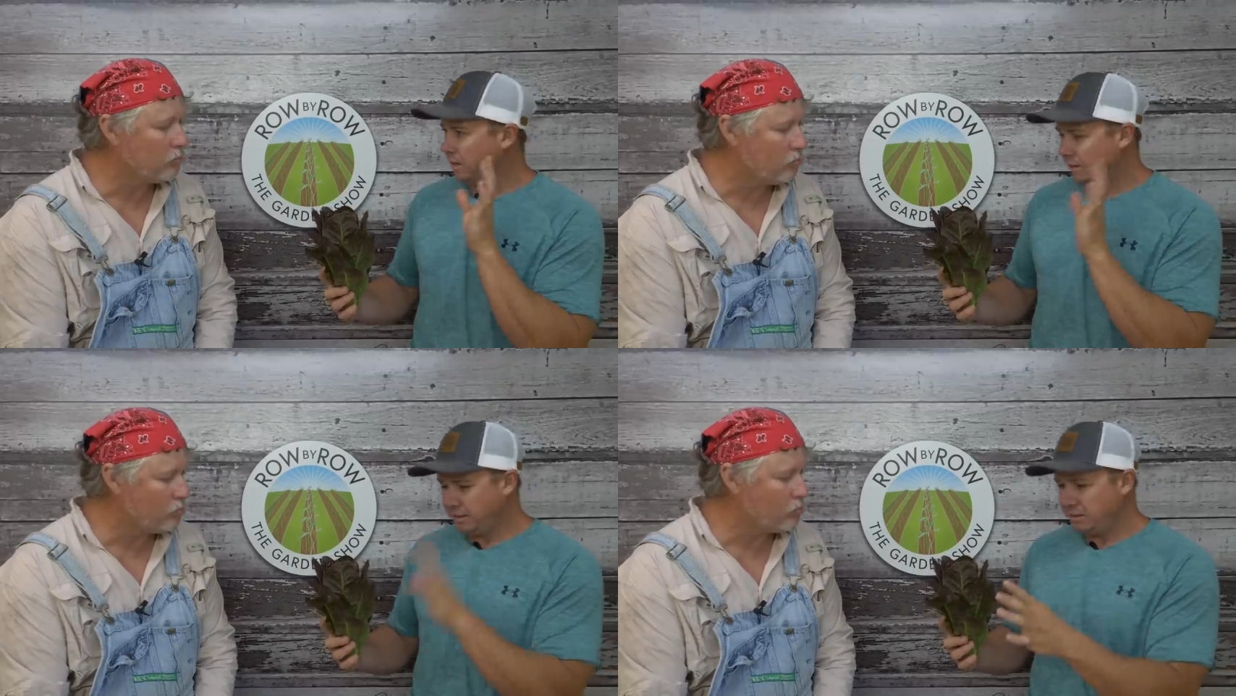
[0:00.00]

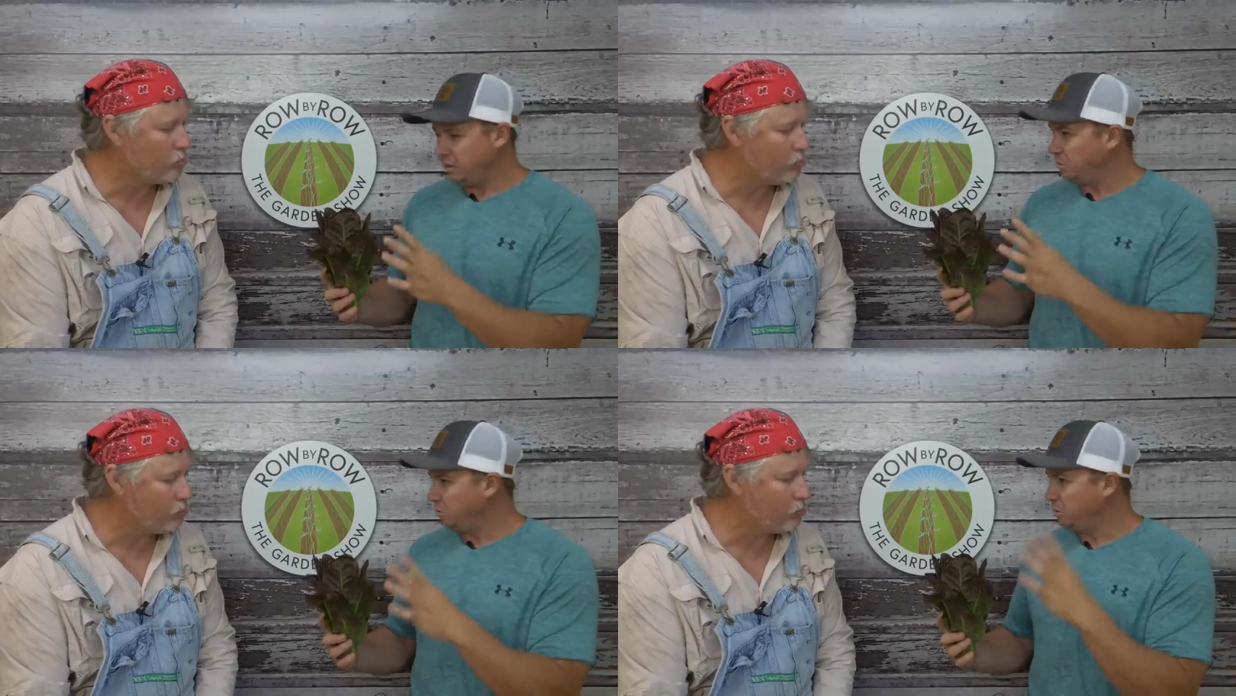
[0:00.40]
Speaker 1: I think
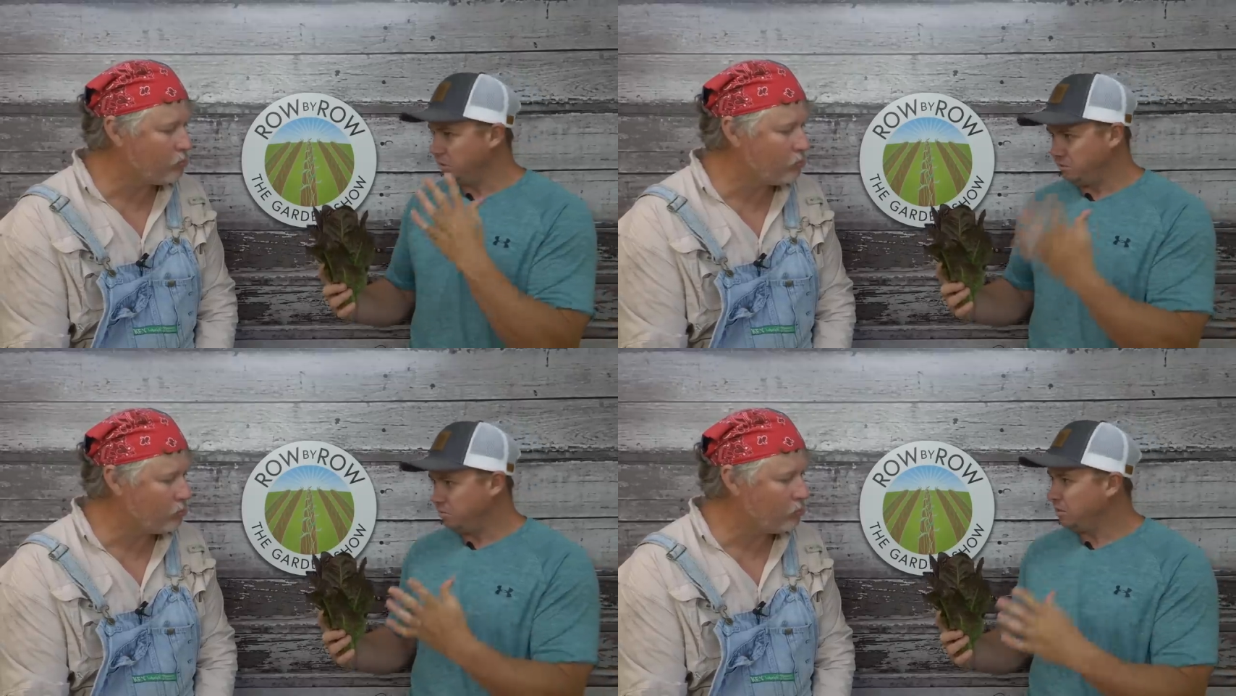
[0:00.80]
these would
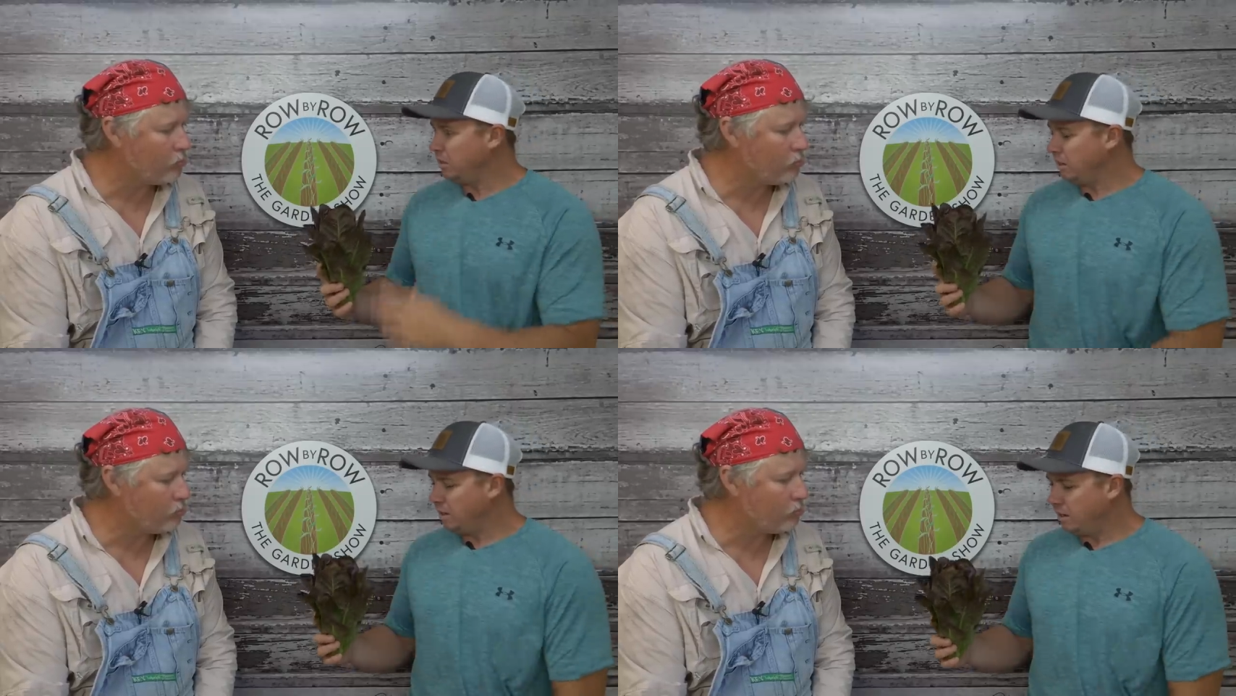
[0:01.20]
have
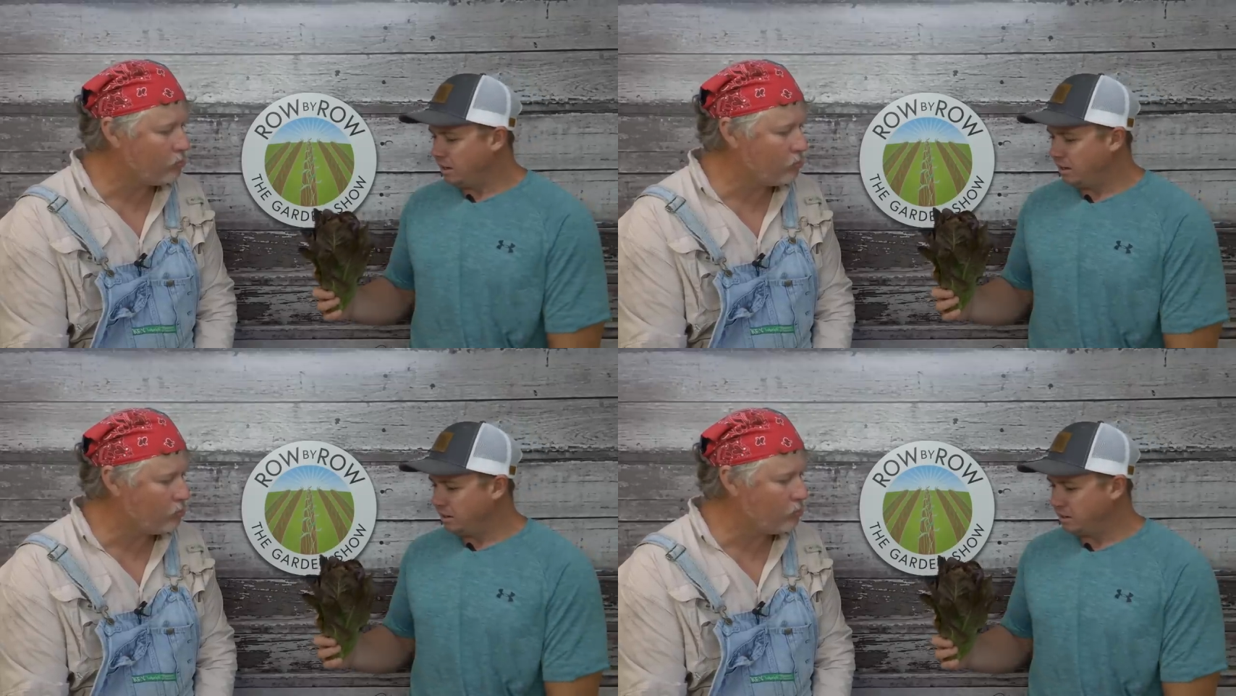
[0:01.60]

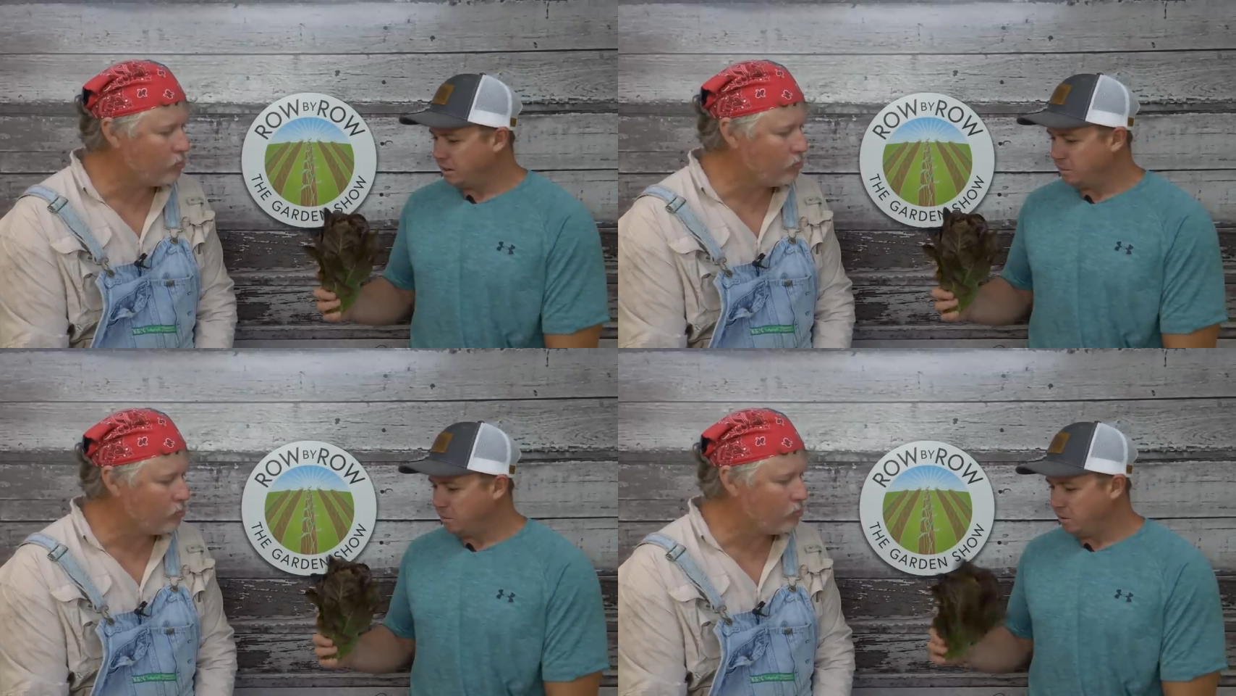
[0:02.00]
uh,
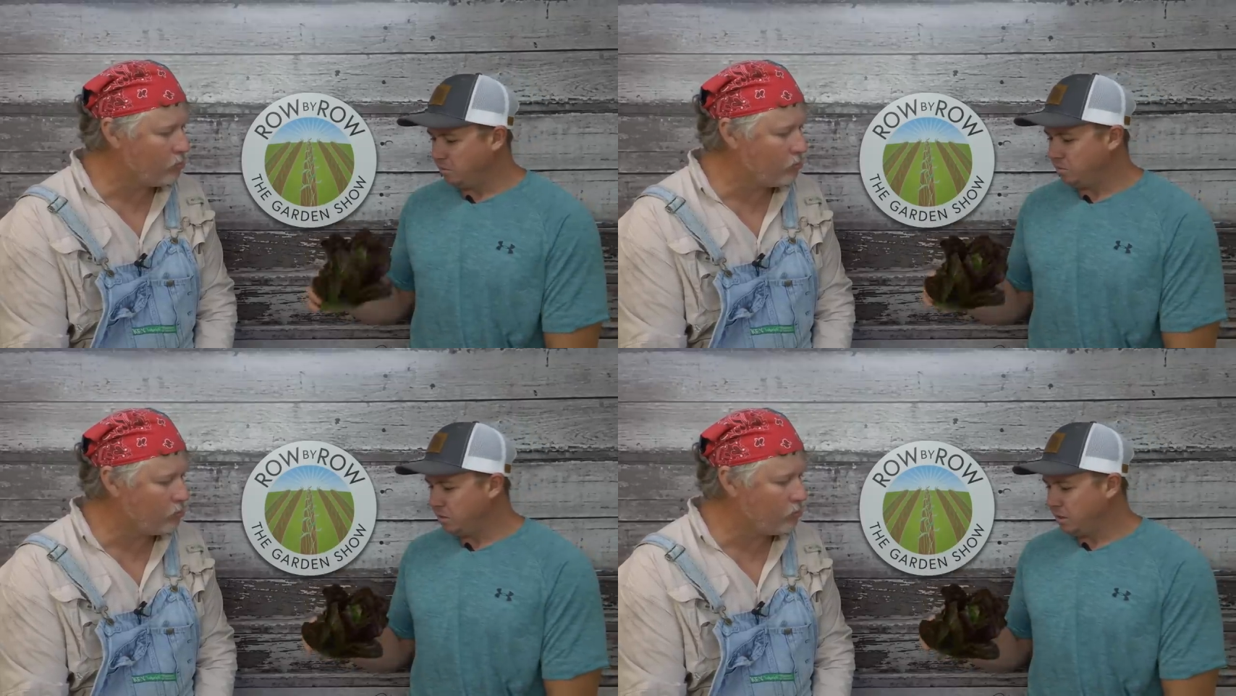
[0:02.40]
come
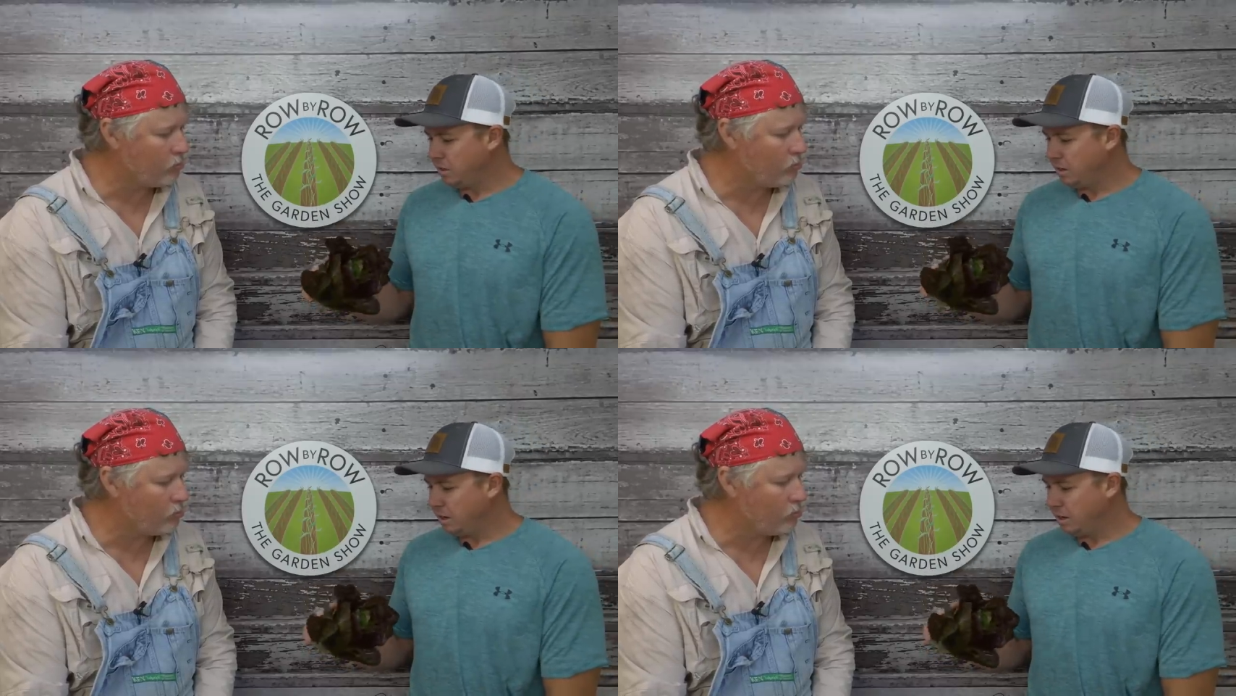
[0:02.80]
off
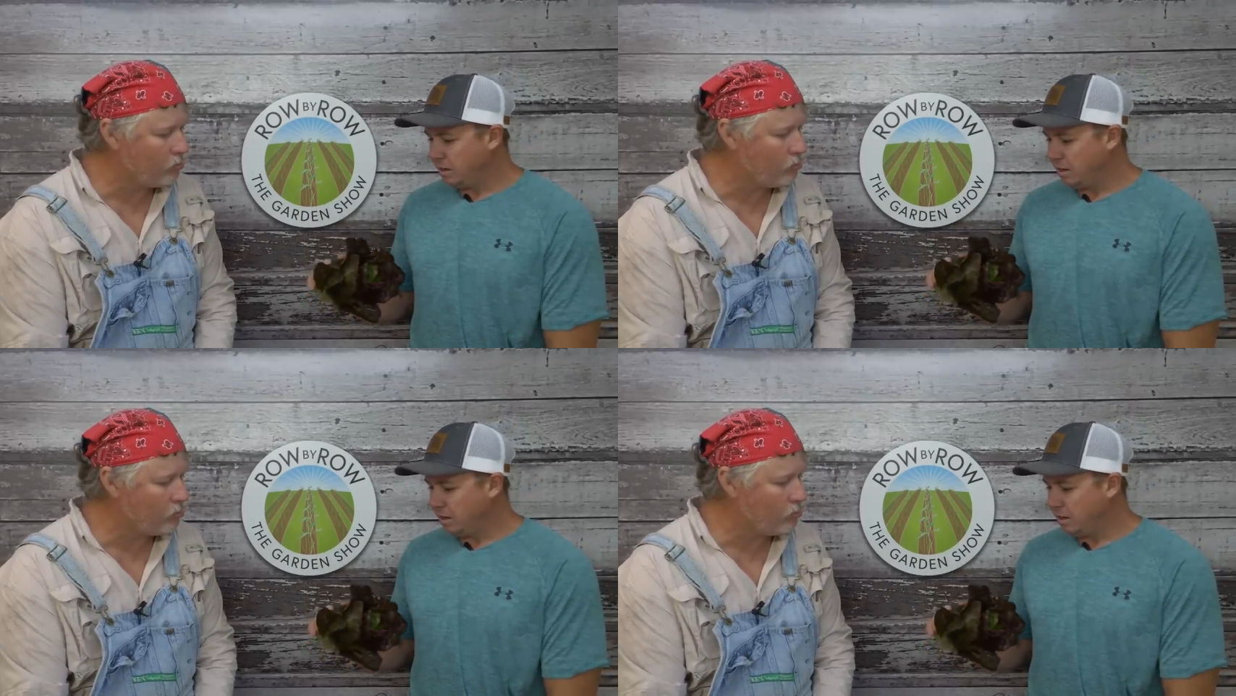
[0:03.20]
a